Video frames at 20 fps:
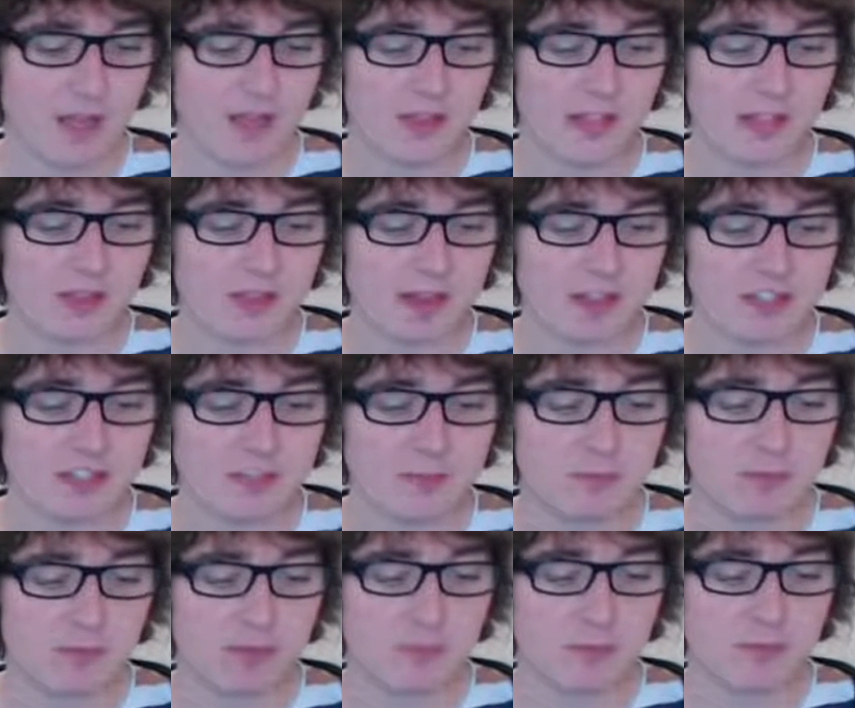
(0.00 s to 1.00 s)
The crash
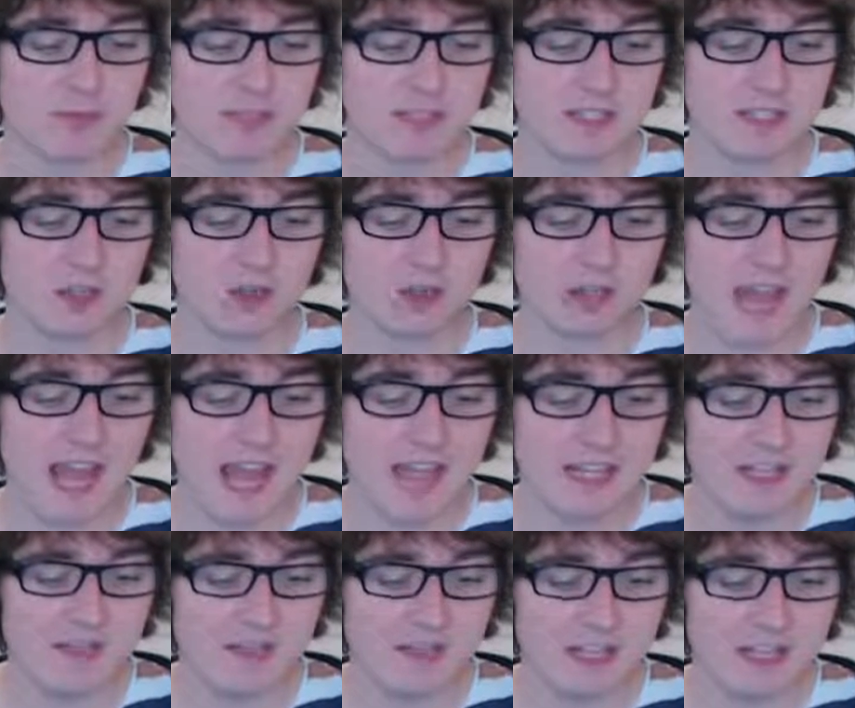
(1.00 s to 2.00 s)
cymbal can be written on
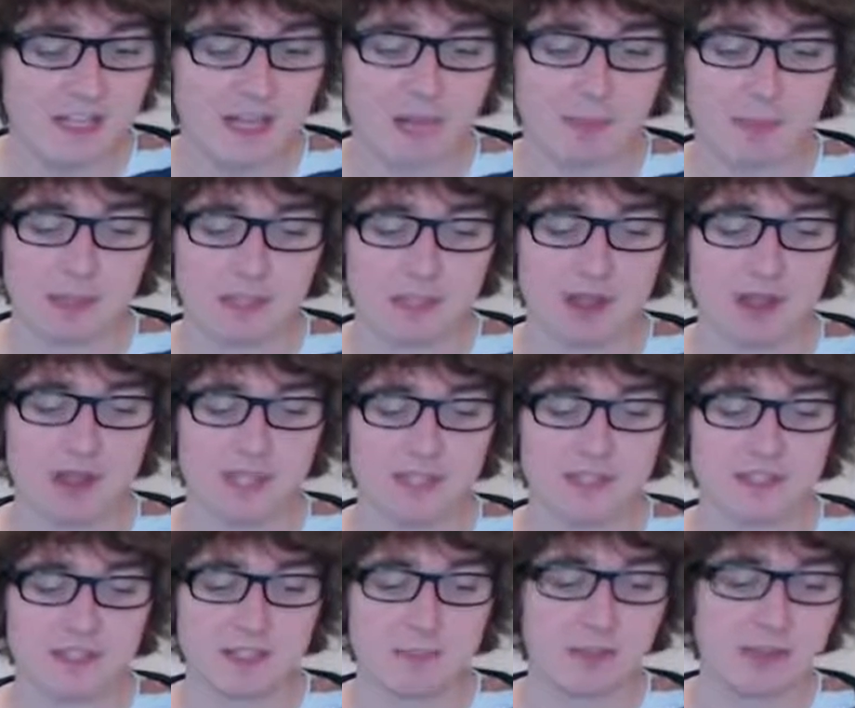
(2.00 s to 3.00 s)
any of these upper
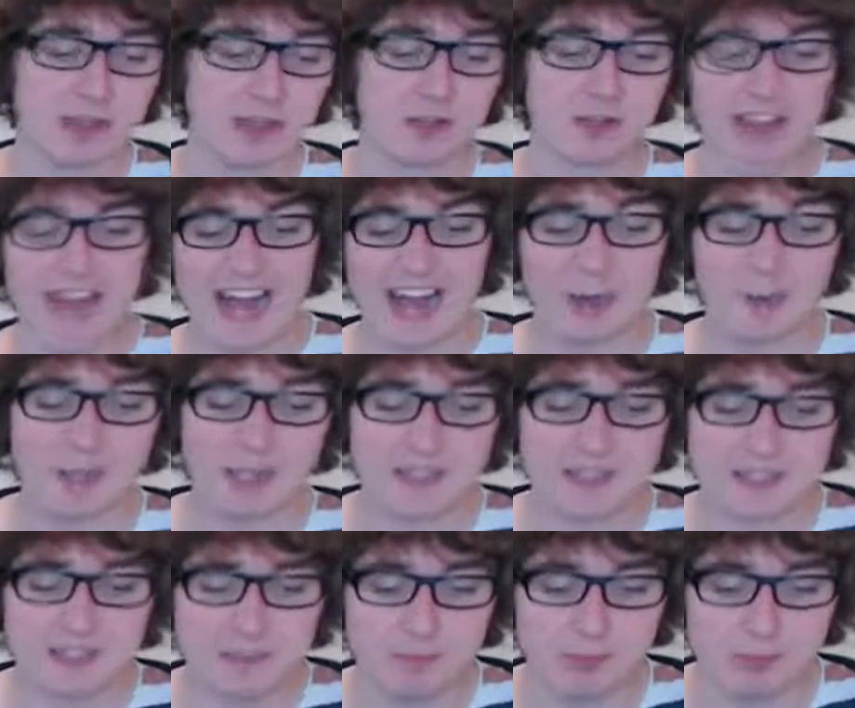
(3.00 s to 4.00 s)
lines depending on how many
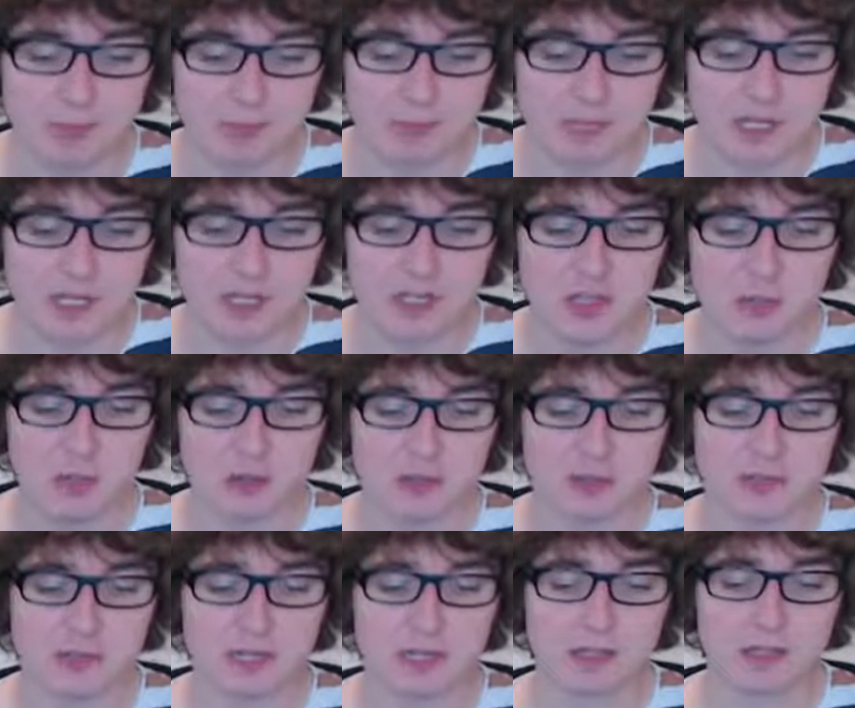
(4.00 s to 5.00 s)
cymbals you want
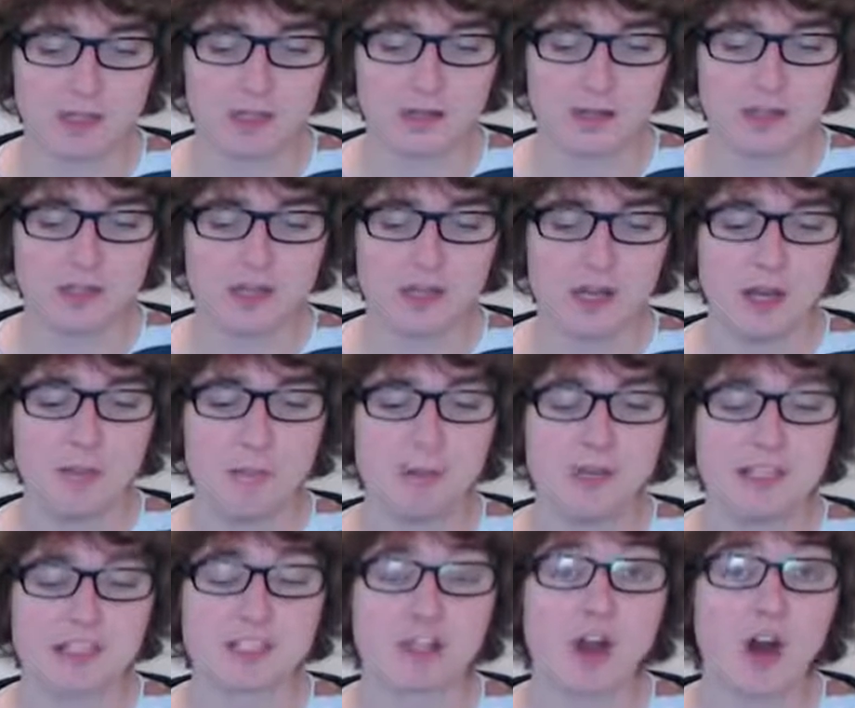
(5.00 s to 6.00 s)
to include, but
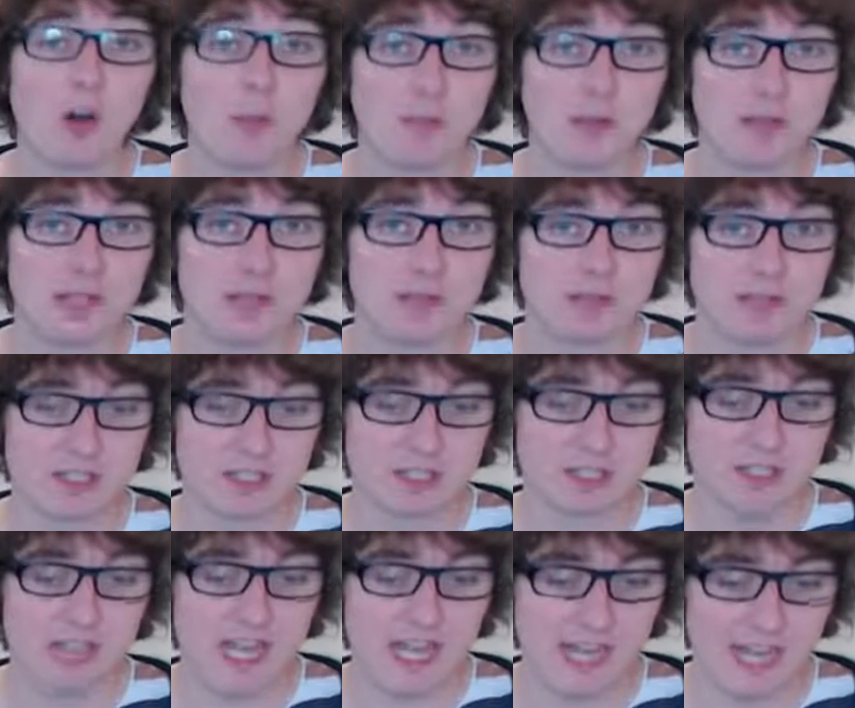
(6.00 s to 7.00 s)
is commonly
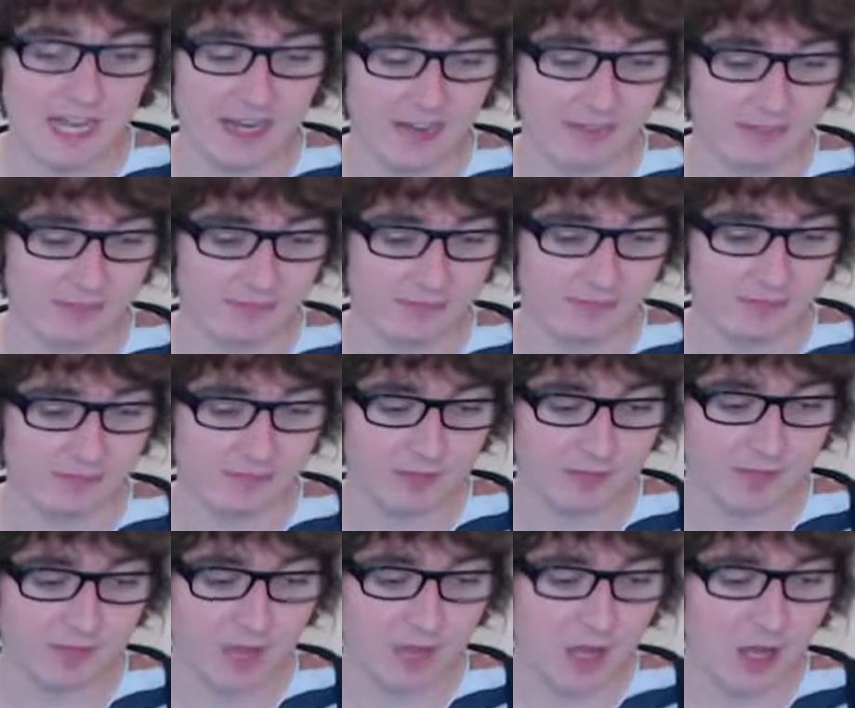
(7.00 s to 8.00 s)
written here.
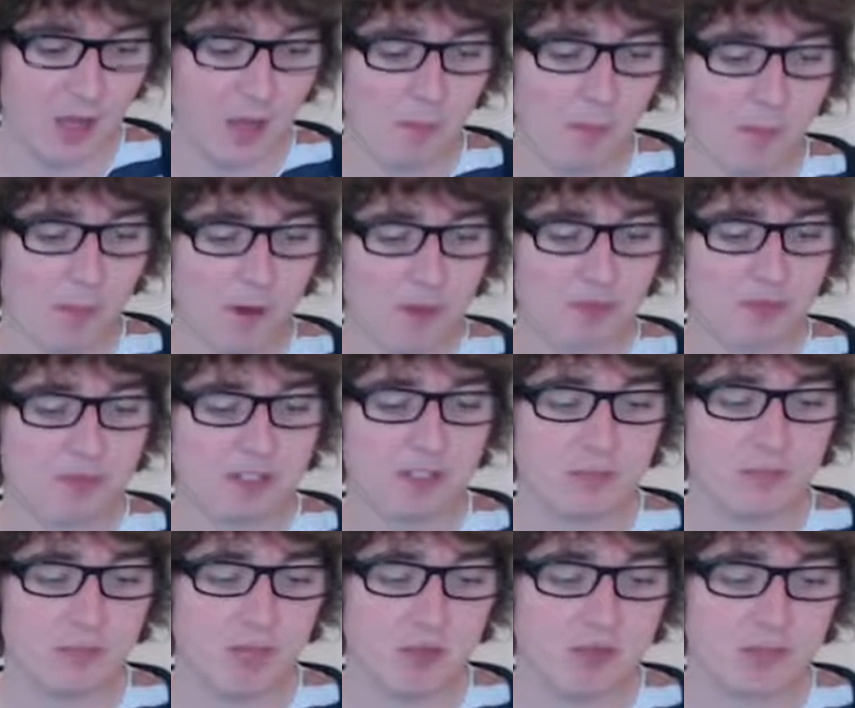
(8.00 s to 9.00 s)
Most
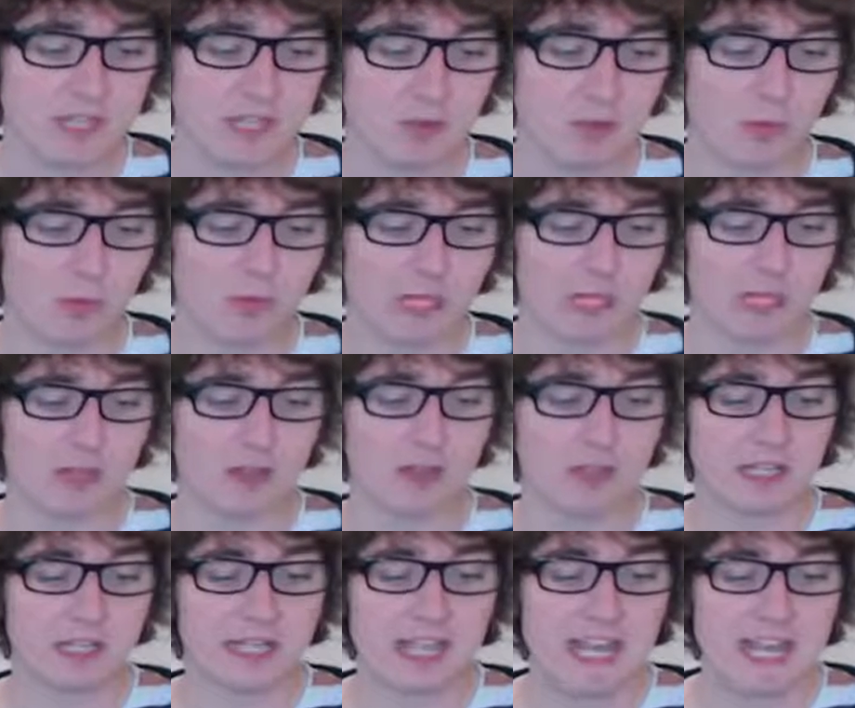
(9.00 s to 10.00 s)
written music will
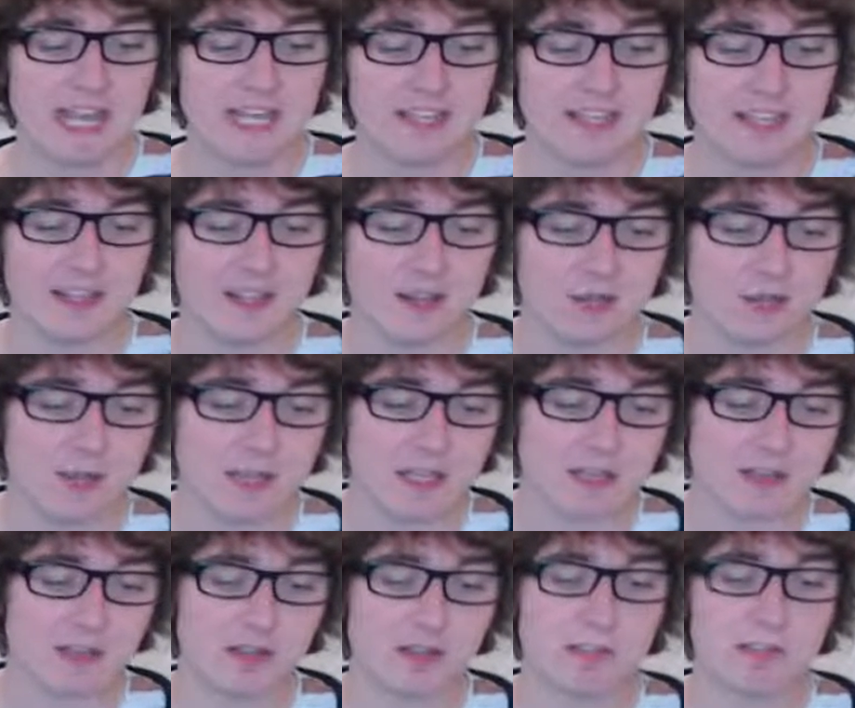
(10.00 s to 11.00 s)
include a key telling the
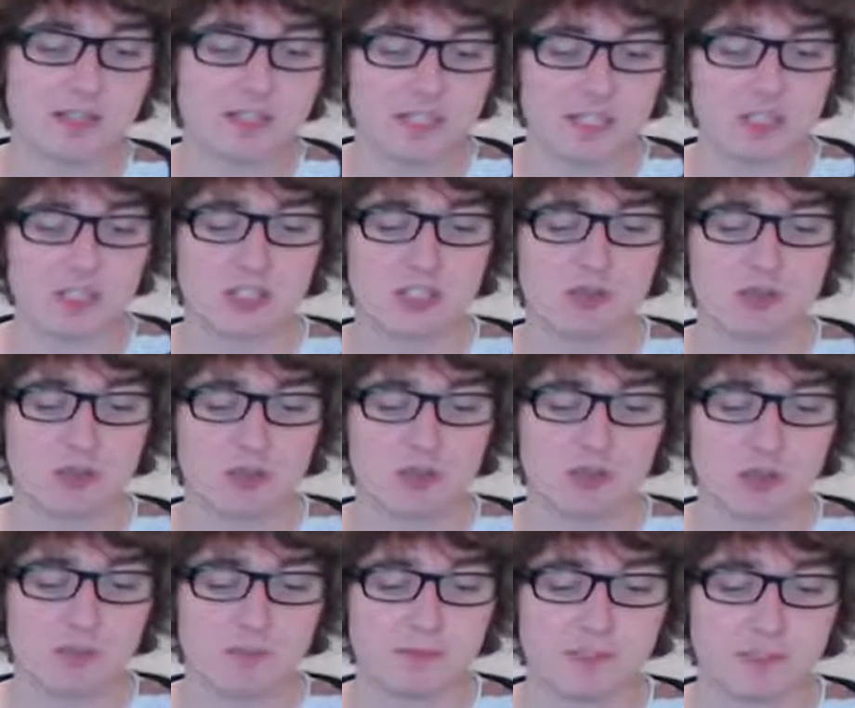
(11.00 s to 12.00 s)
reader the positions of the
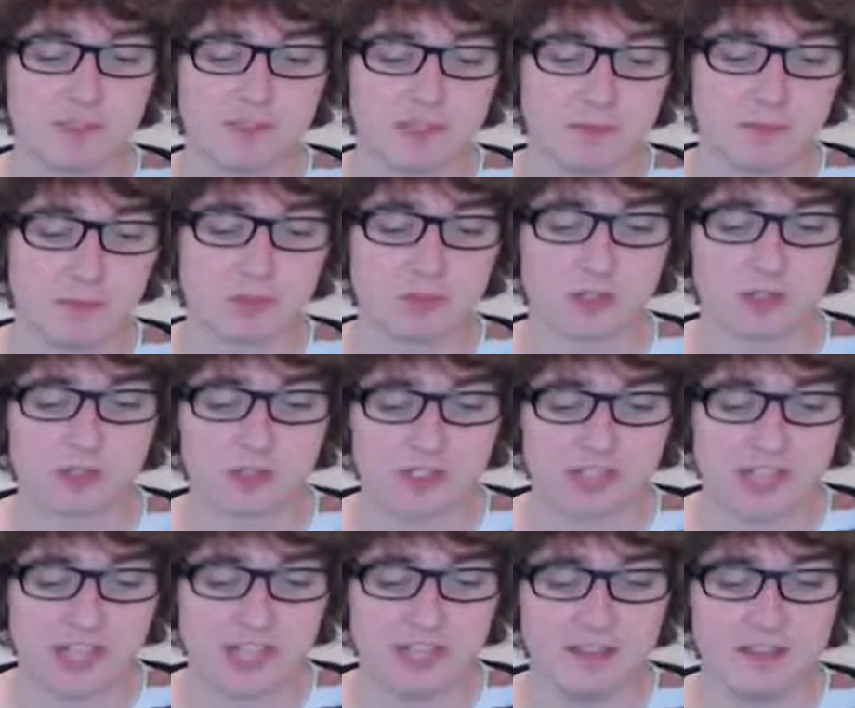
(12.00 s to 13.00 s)
drums and cymbals on the
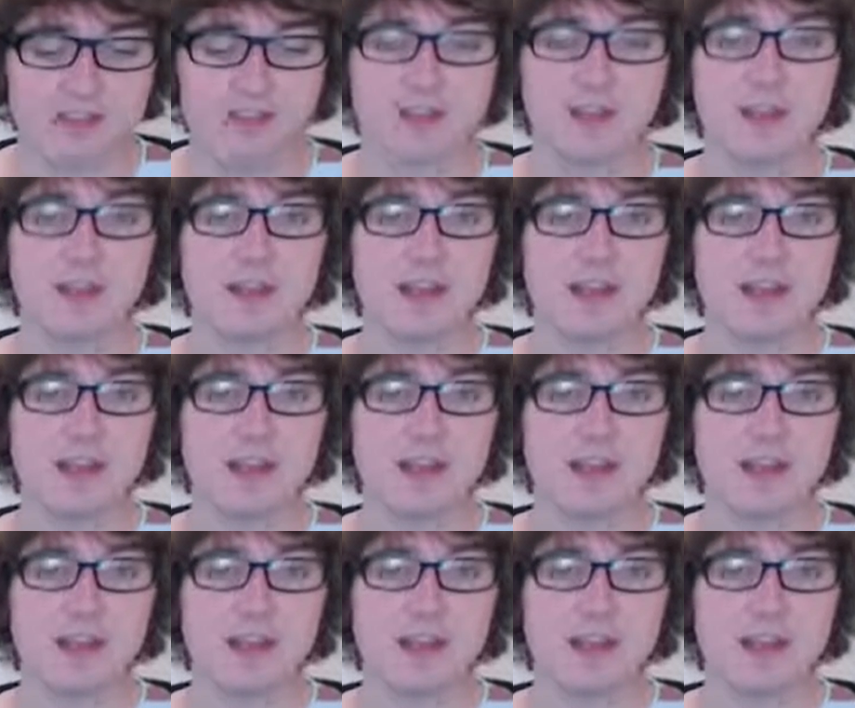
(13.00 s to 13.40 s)
stave.